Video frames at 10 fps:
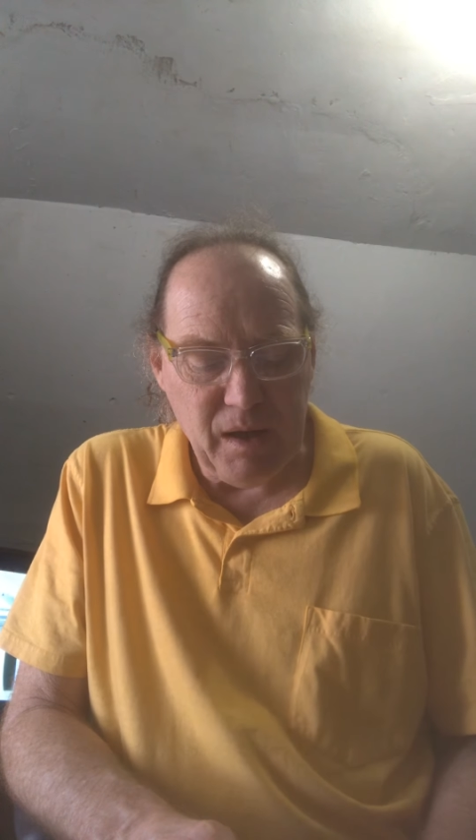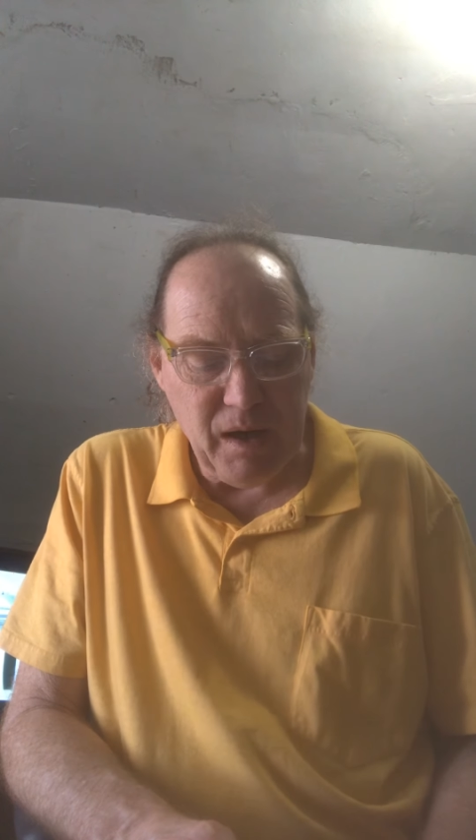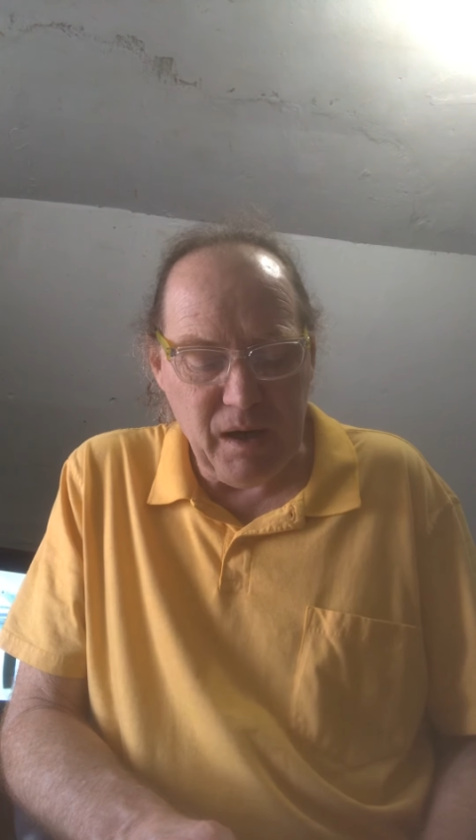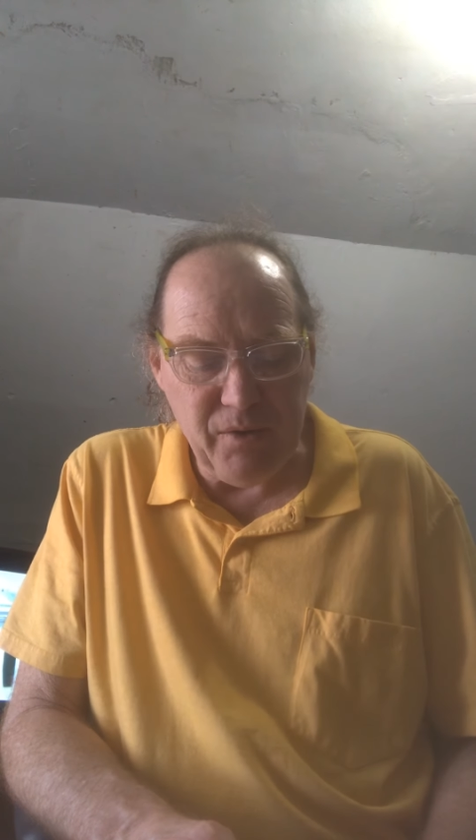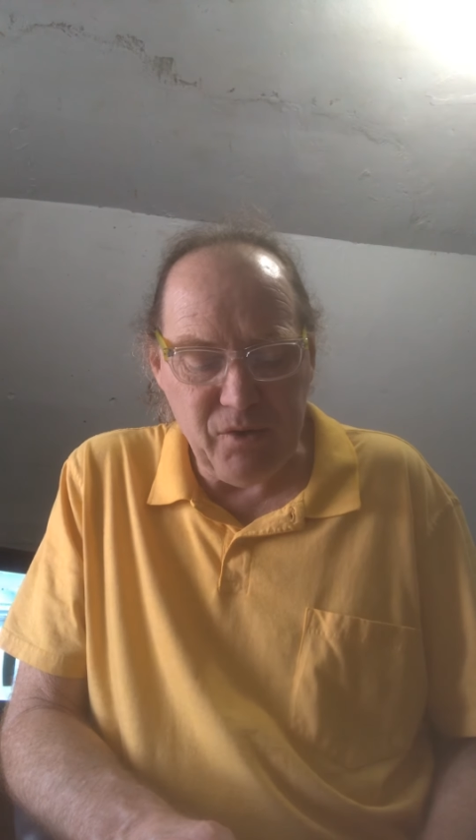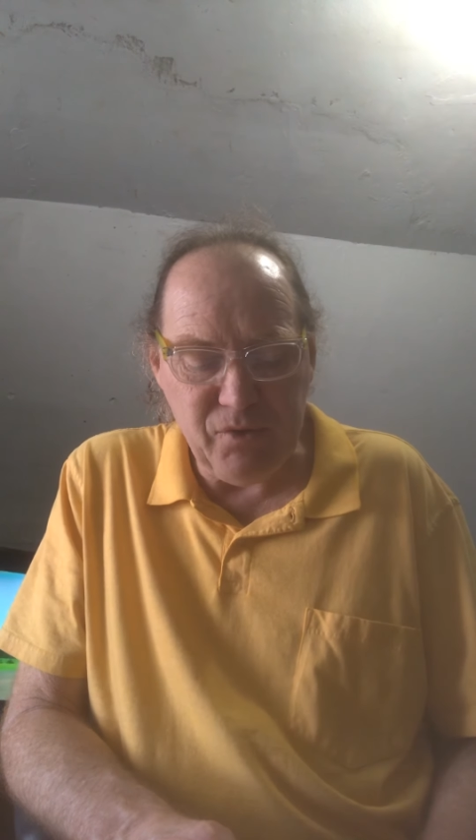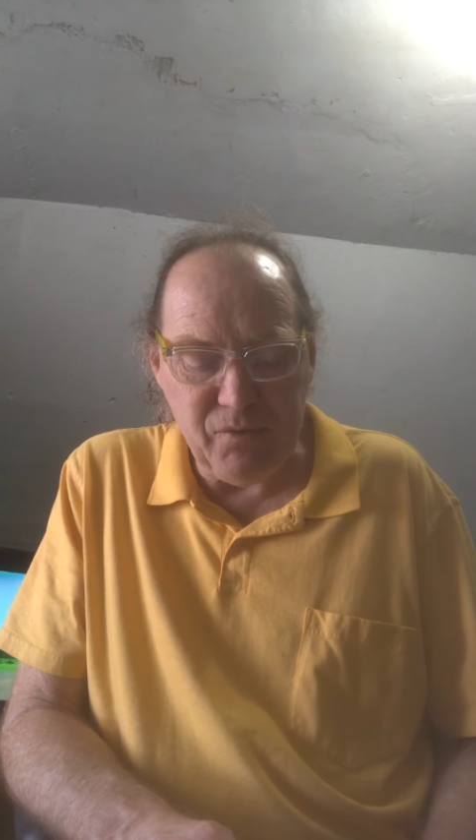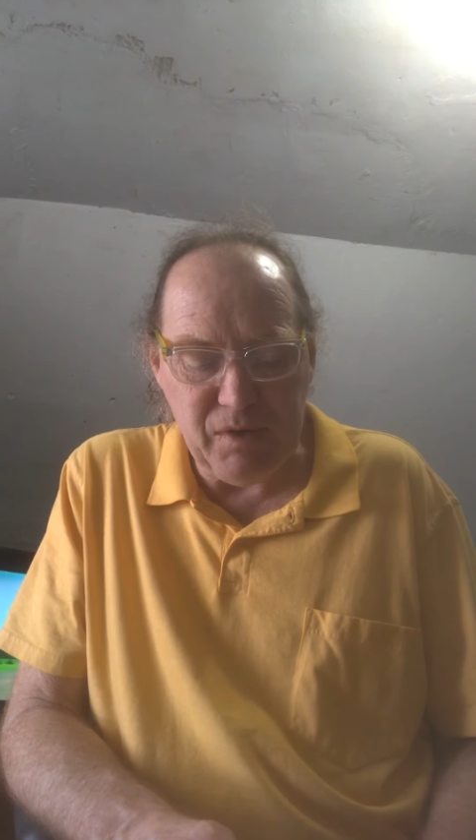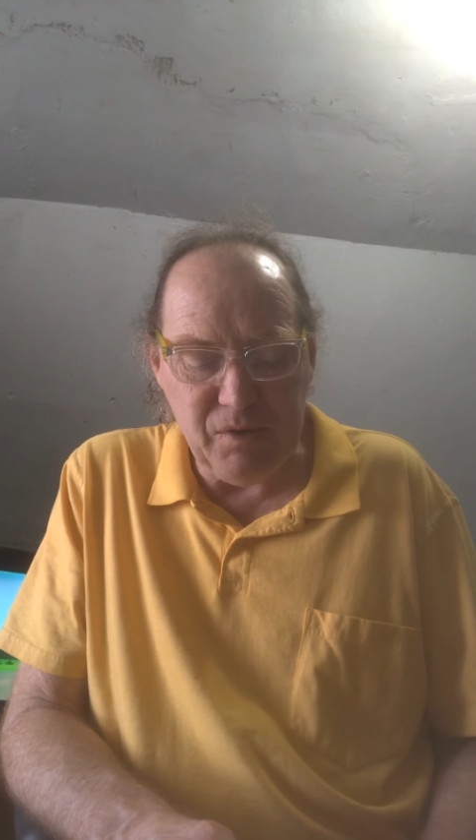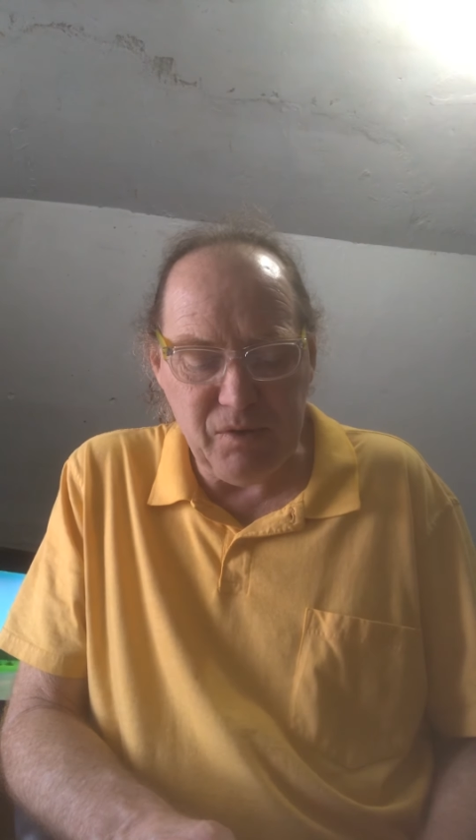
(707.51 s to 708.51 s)
Others
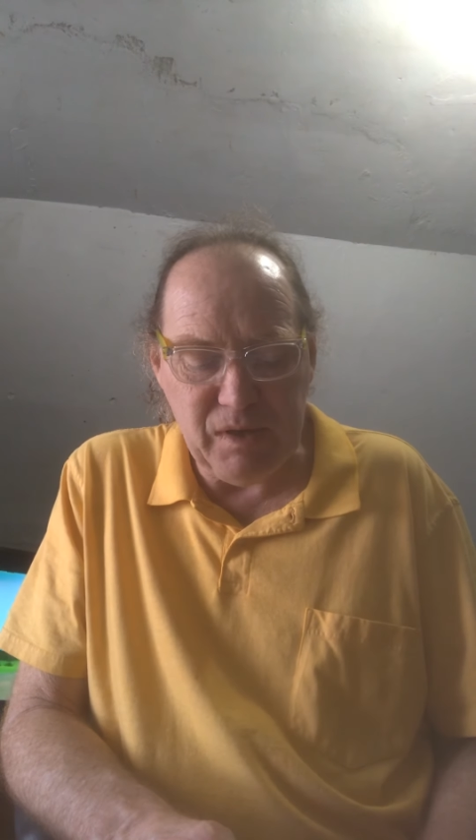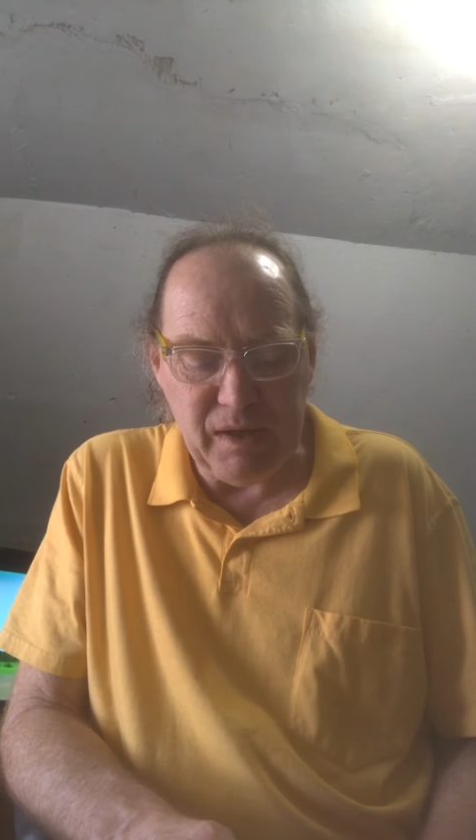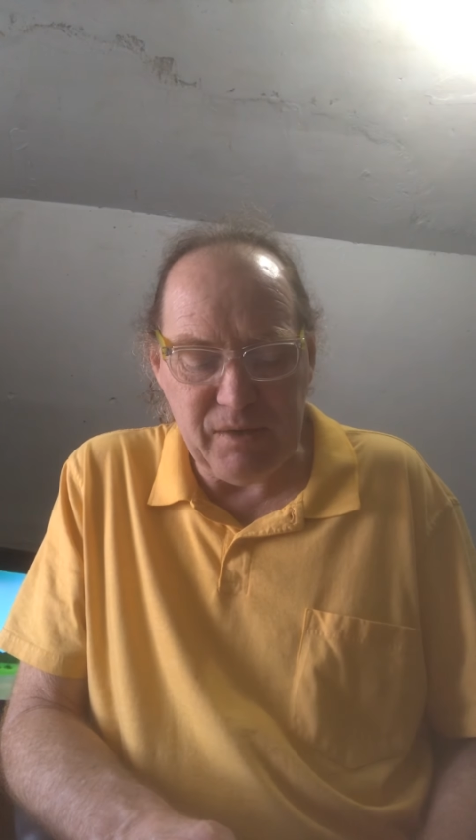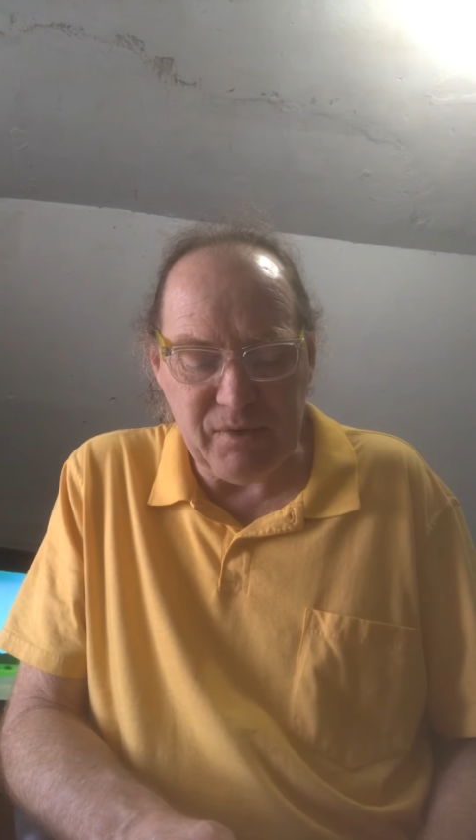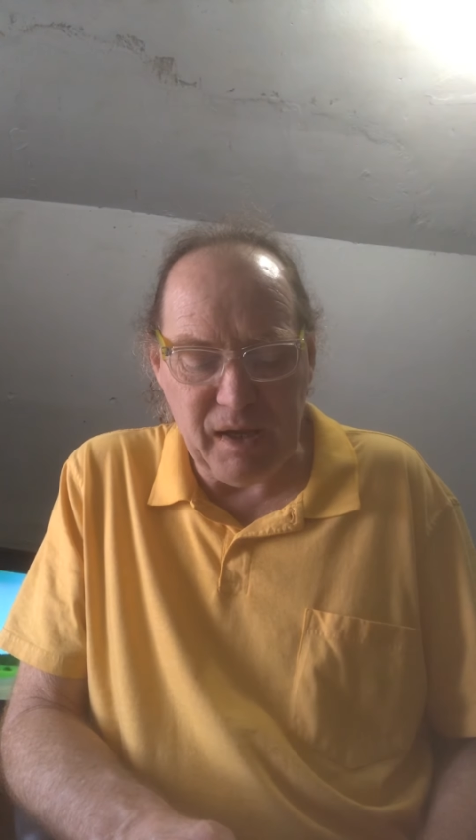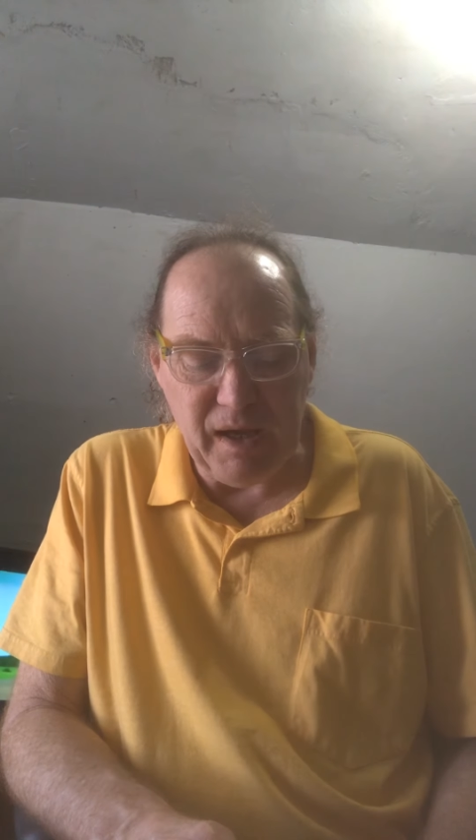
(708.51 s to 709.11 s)
viewed it as